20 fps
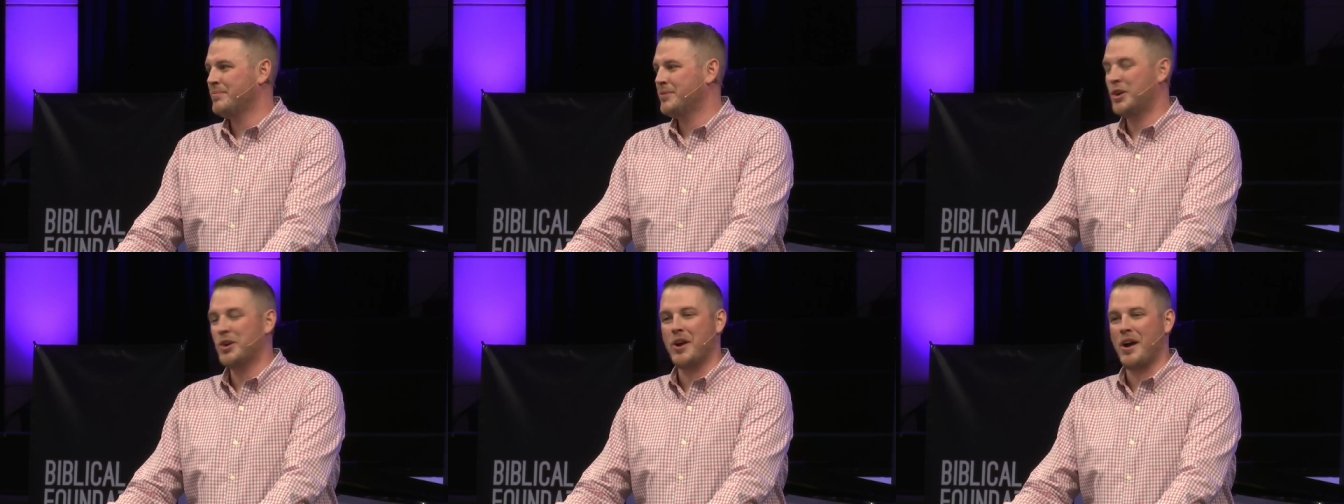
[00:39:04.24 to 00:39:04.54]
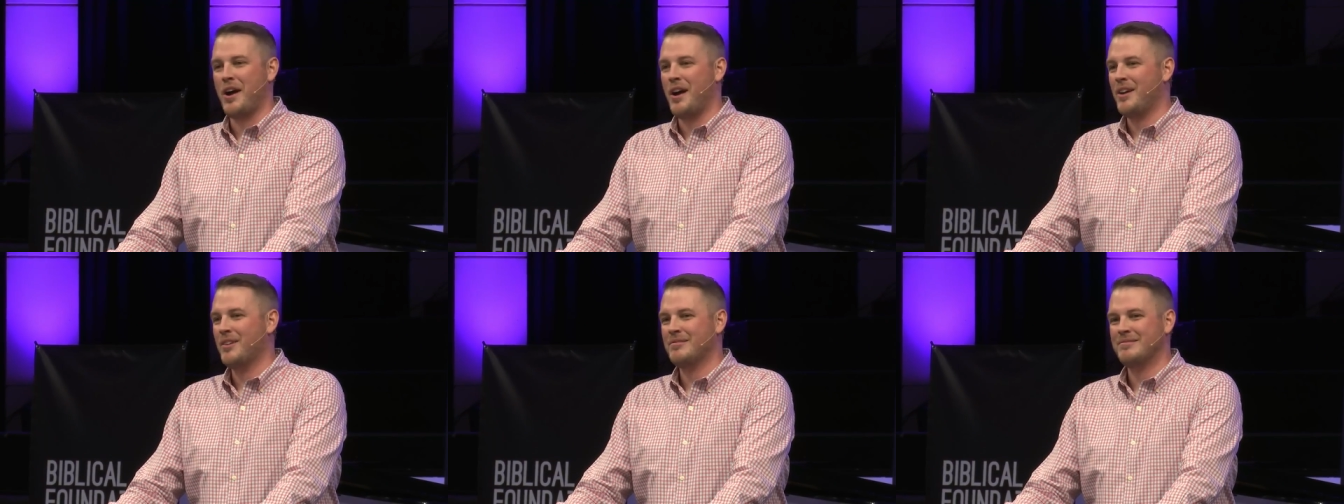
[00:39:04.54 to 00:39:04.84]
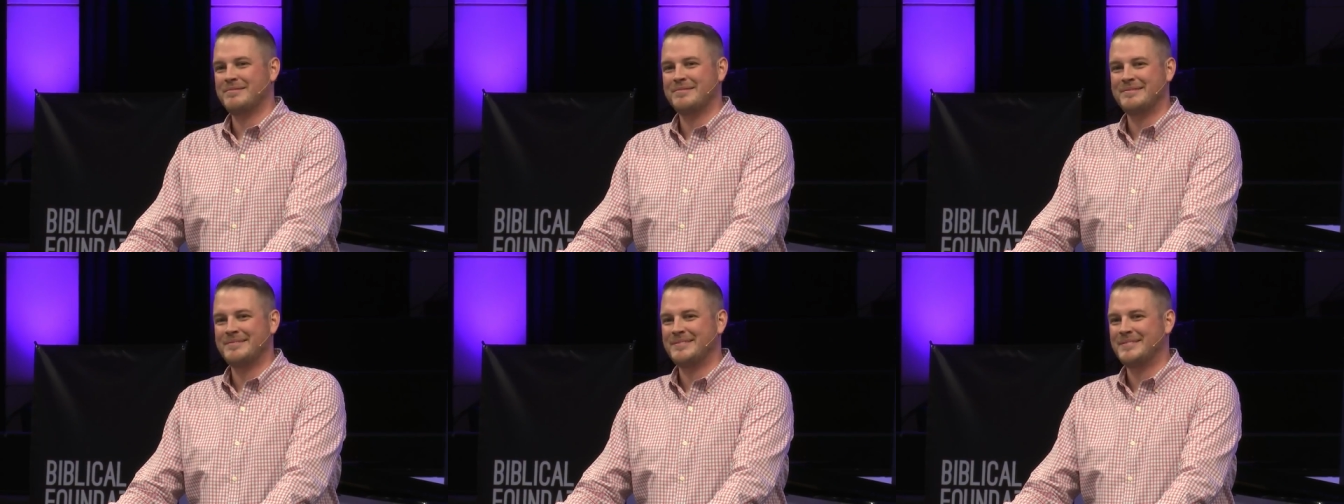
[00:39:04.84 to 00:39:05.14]
you're
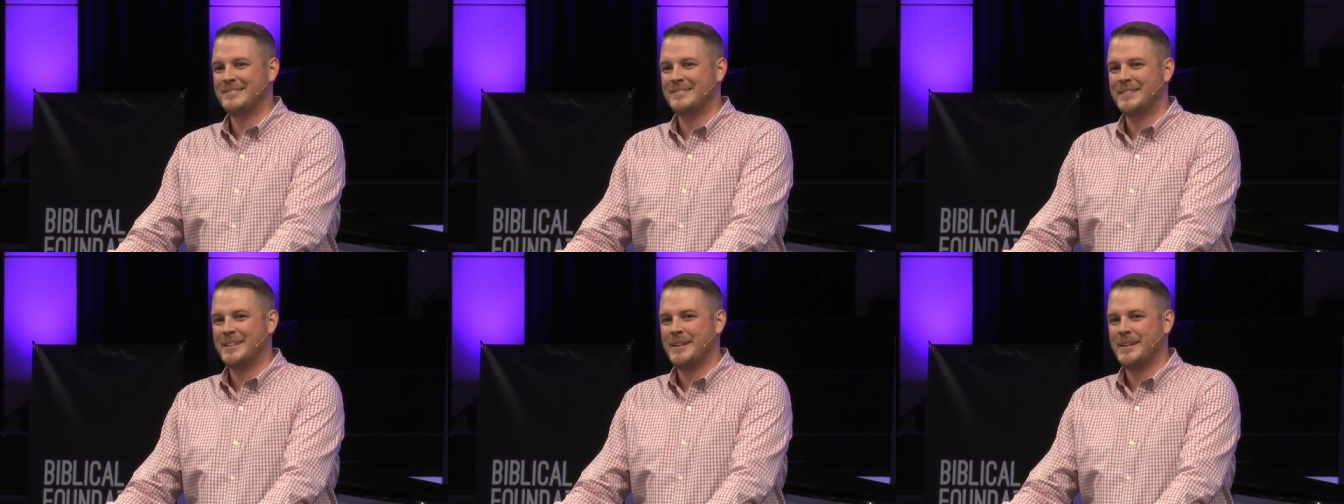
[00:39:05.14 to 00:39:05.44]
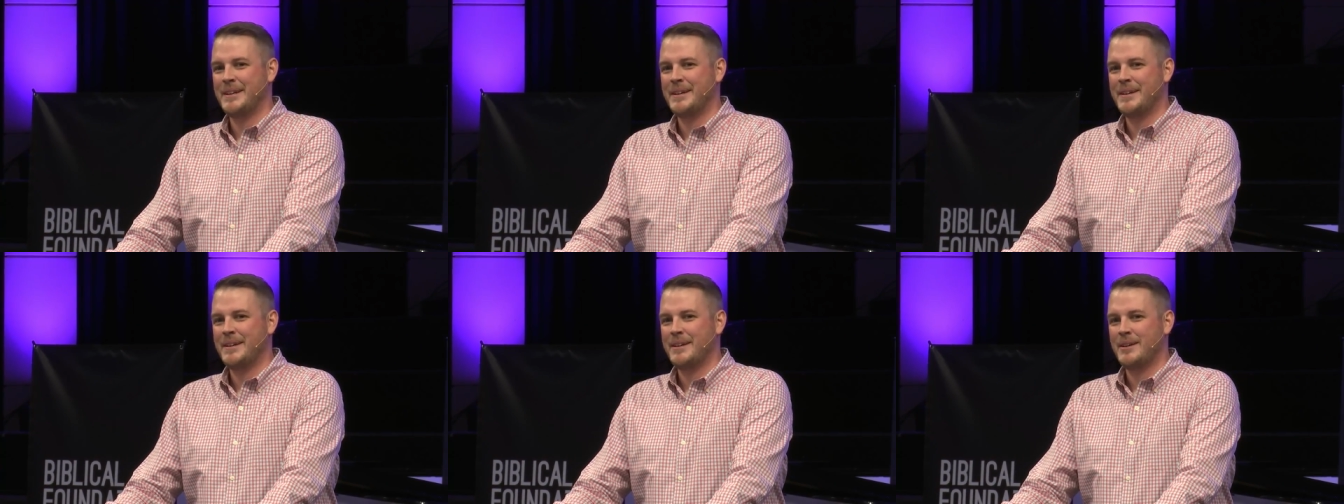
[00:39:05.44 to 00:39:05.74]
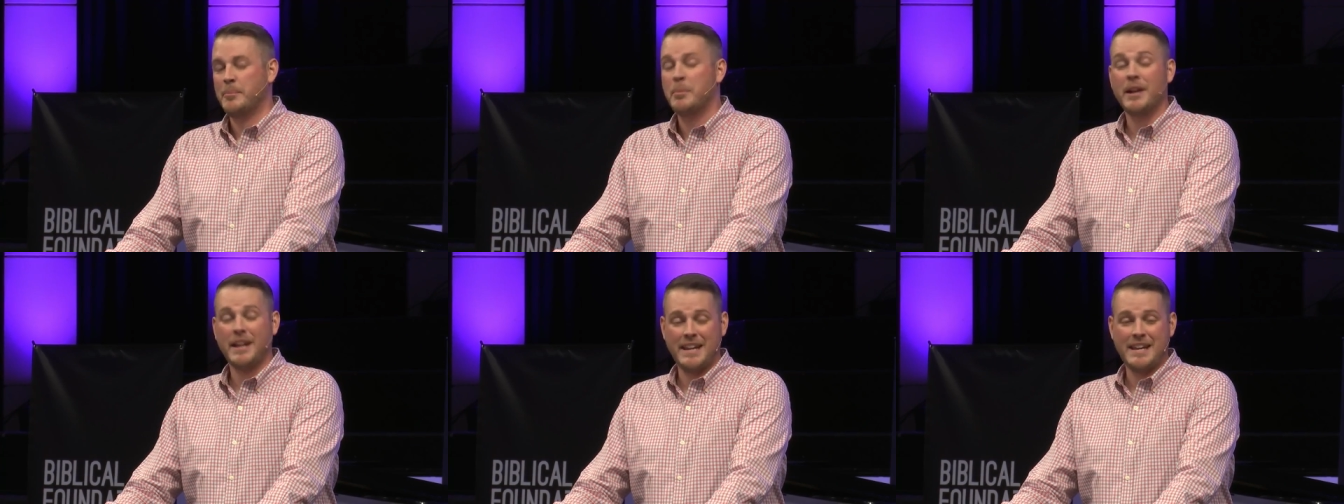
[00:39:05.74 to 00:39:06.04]
not.
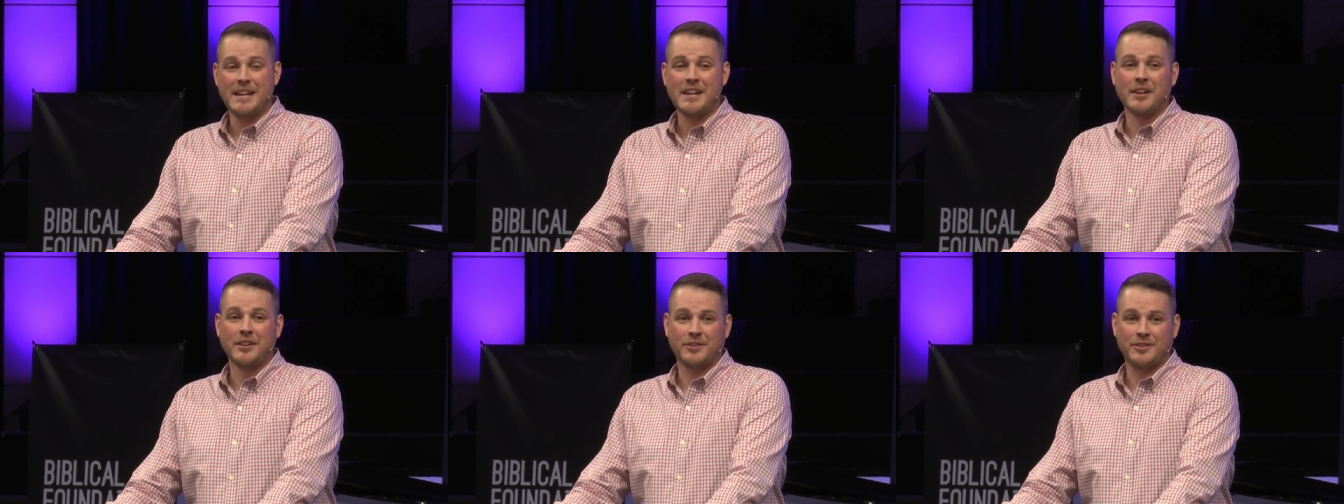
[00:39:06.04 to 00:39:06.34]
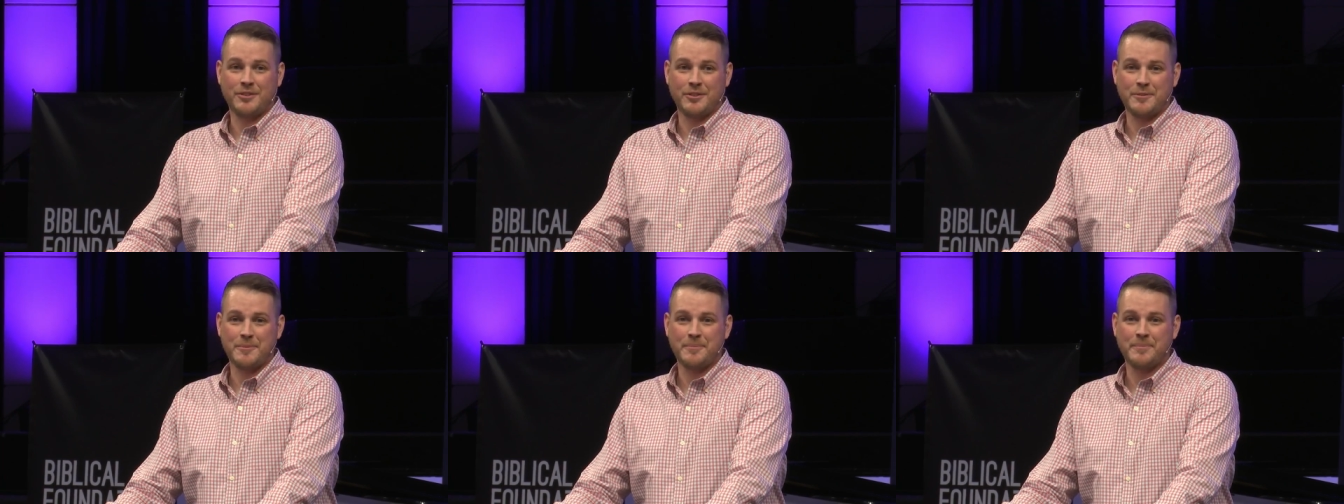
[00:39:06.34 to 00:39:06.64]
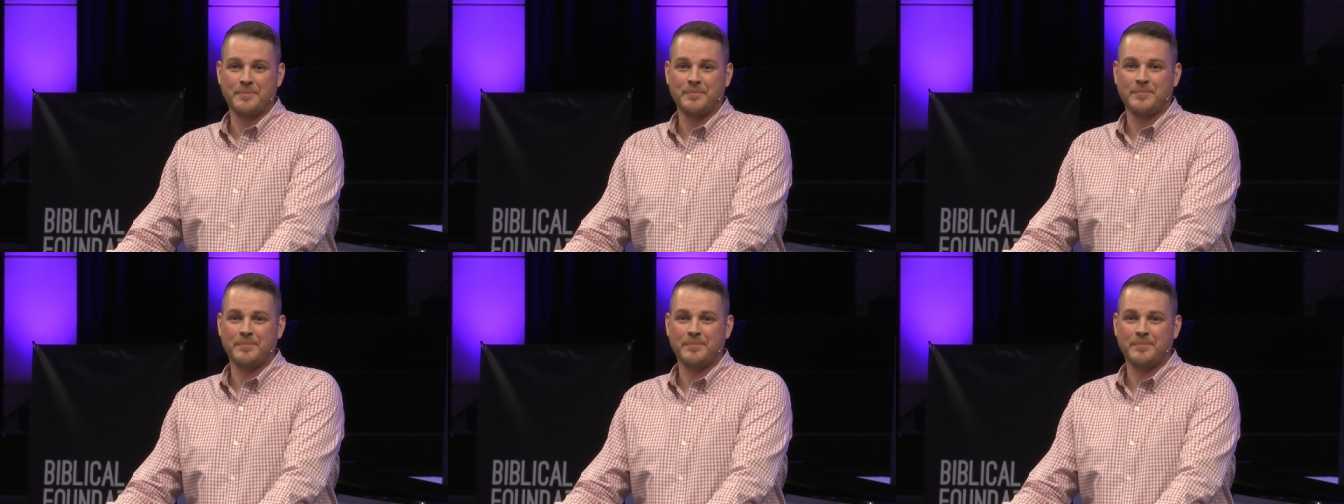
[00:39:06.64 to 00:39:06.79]
But He is.